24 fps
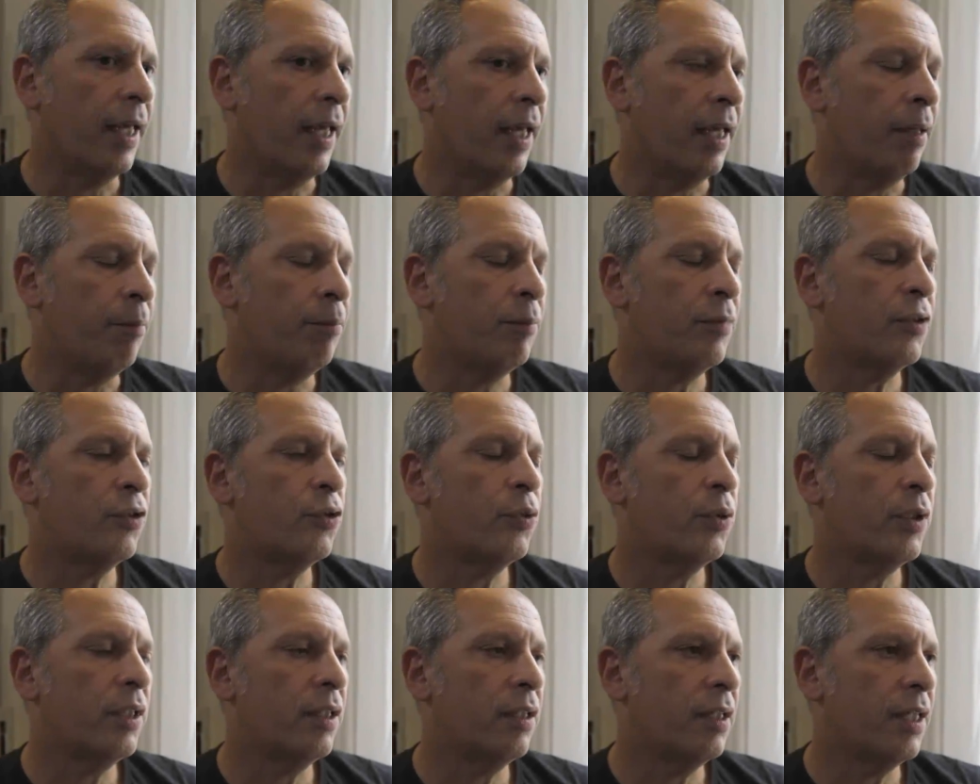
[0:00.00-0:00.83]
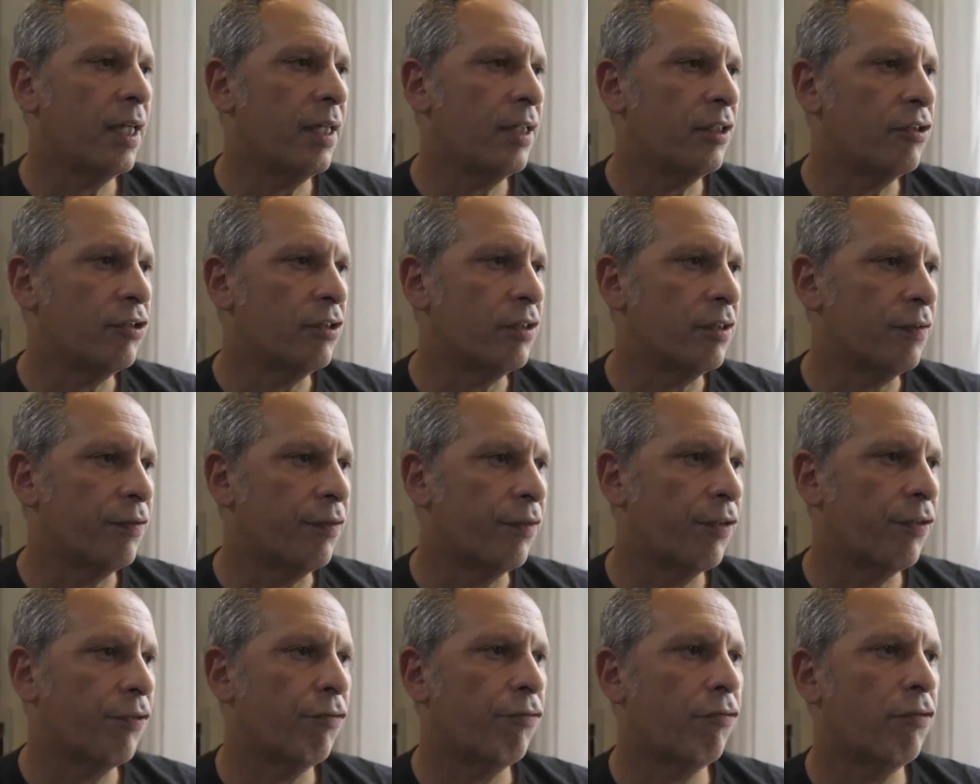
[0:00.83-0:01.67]
In between the ages of
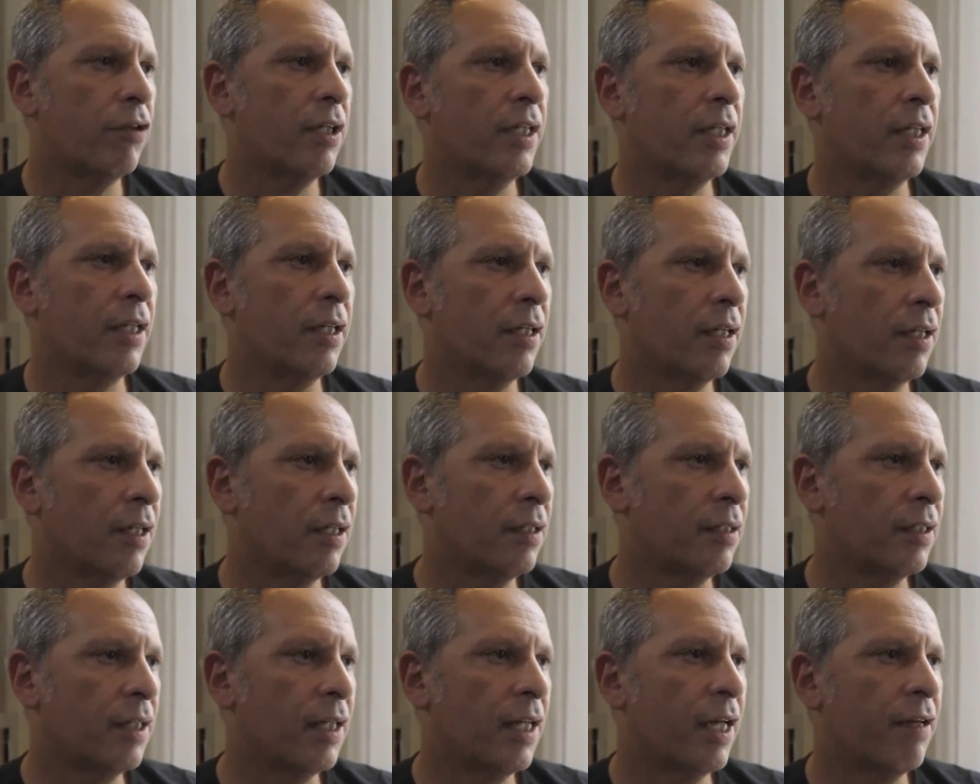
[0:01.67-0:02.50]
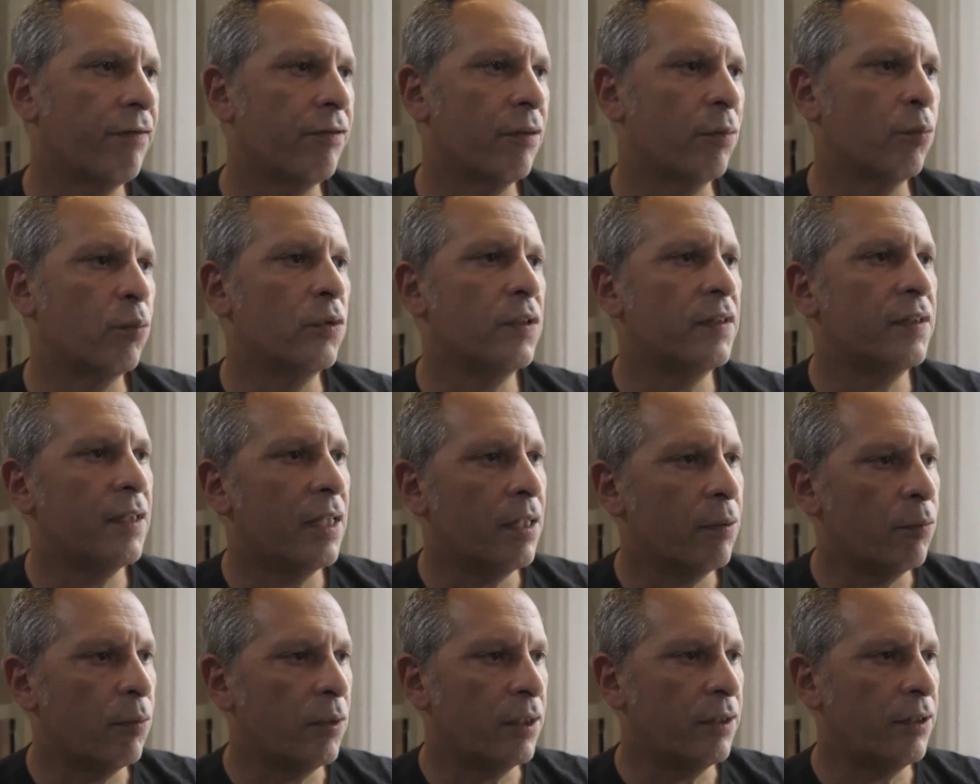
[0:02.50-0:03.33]
three and 11, was
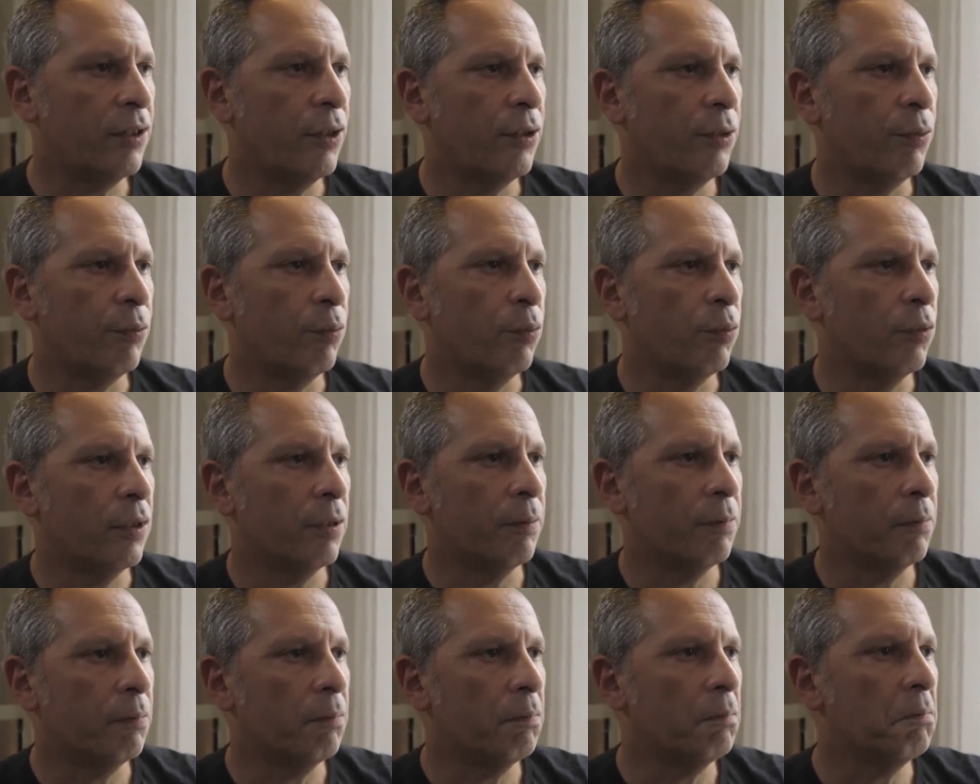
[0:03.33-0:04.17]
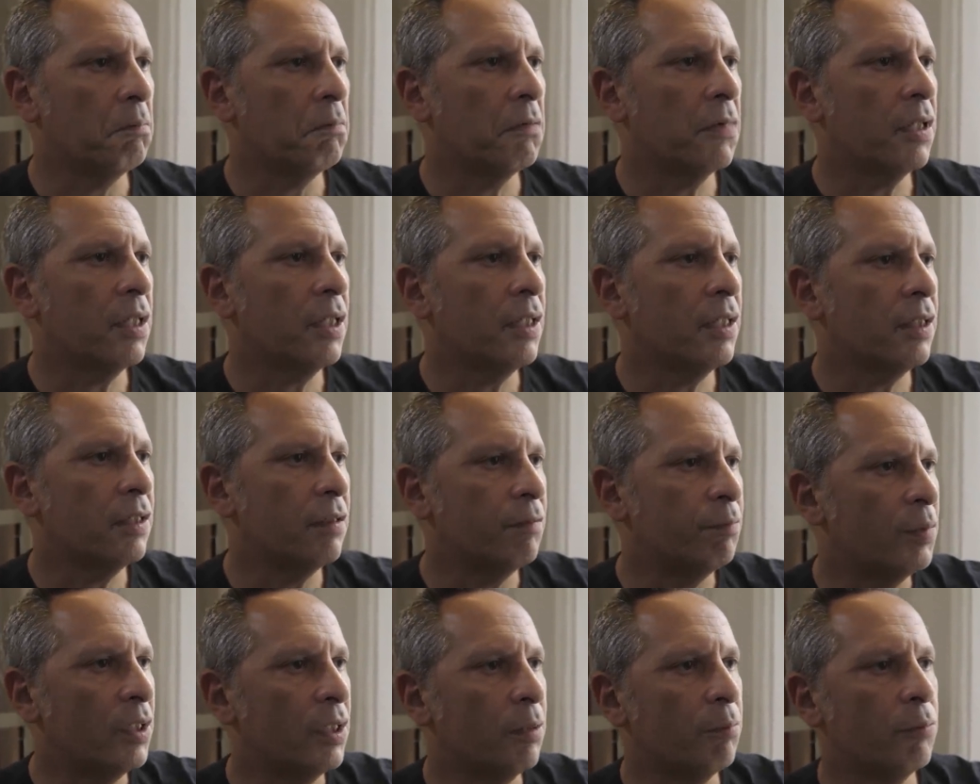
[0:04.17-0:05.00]
that when you were kind
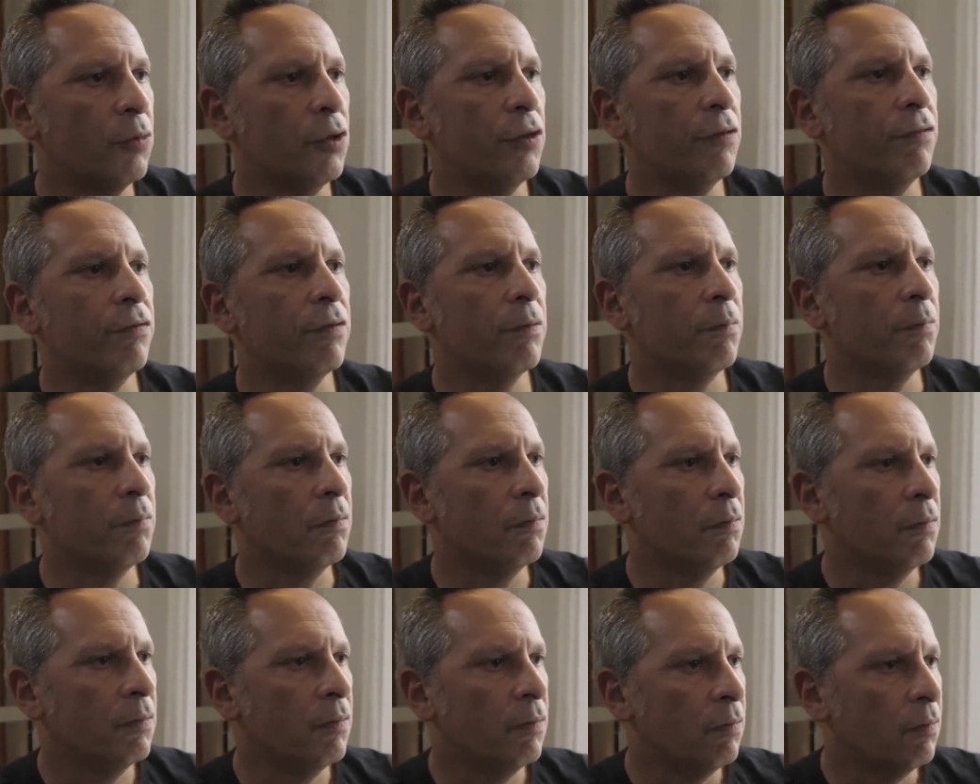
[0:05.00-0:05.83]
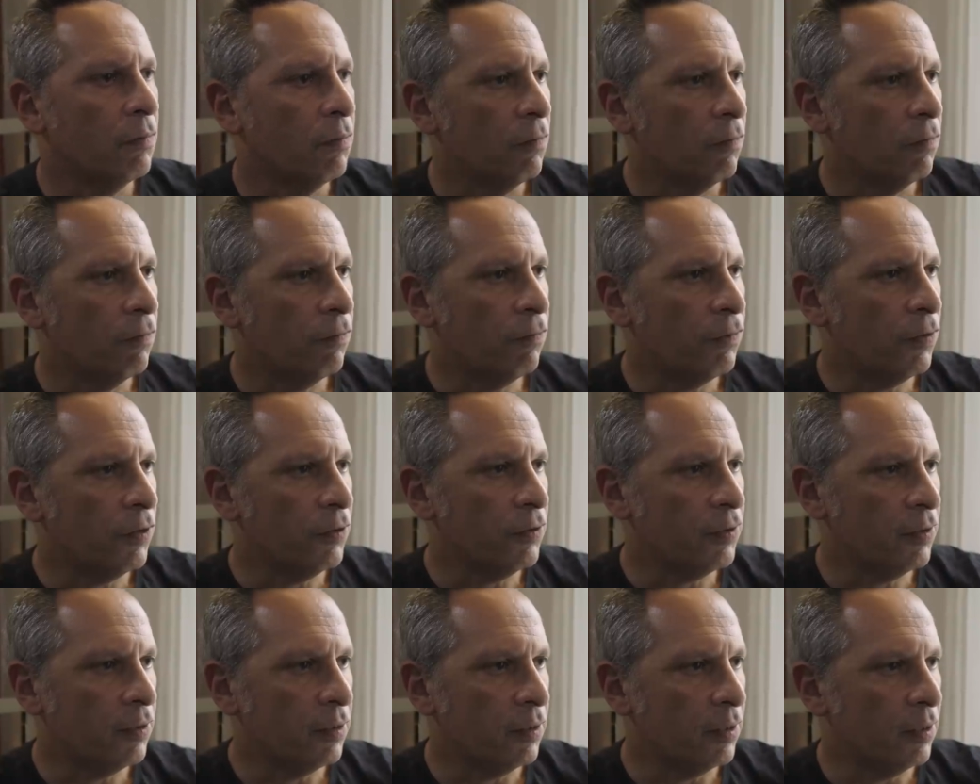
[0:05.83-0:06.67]
of being moved from
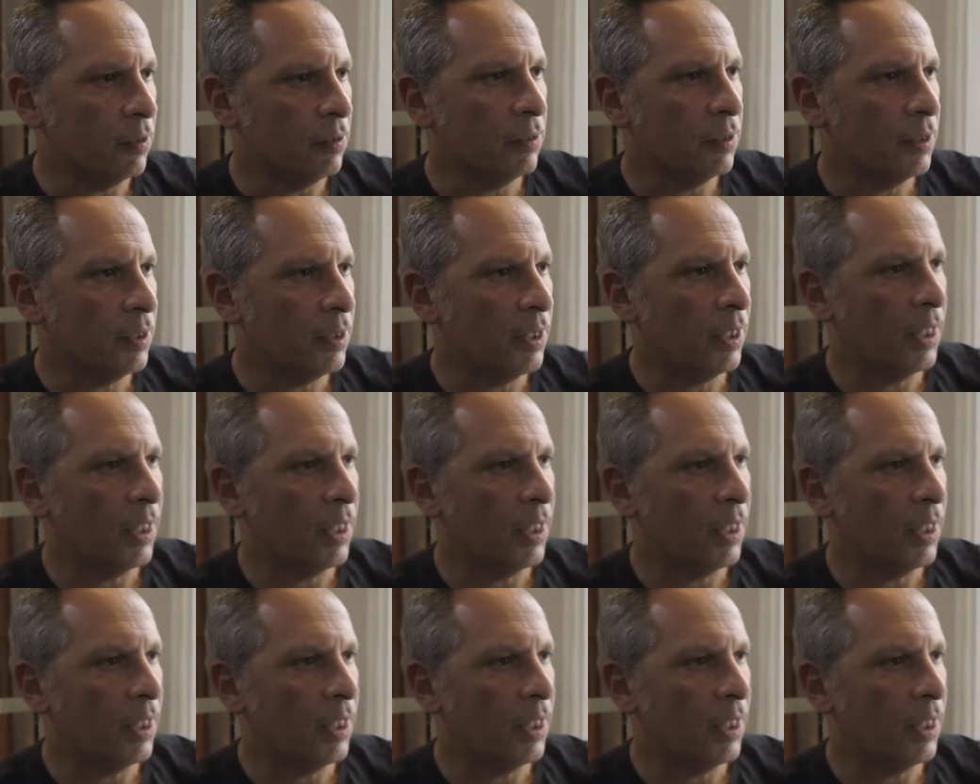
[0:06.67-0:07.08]
foster yeah,